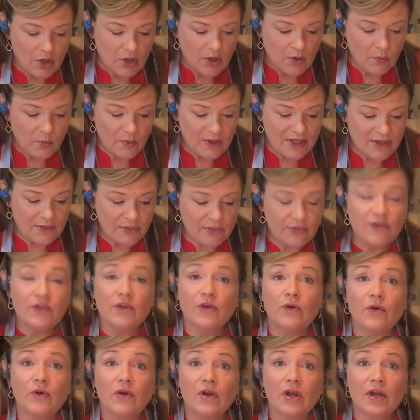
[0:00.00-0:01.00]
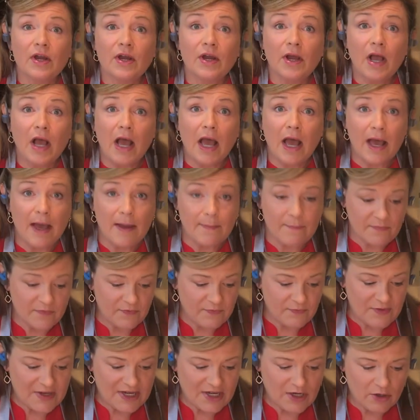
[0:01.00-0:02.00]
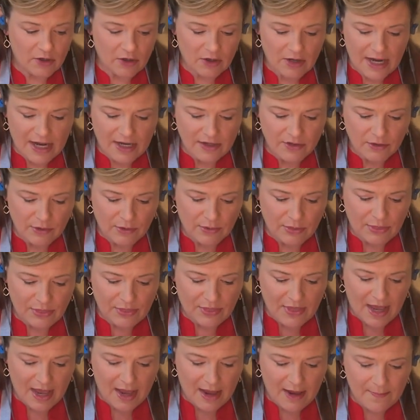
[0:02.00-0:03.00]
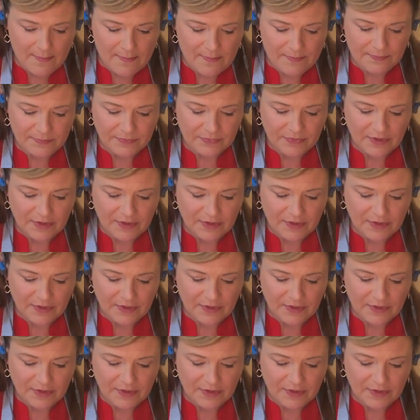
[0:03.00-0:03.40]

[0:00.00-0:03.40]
with your finger and your thumb,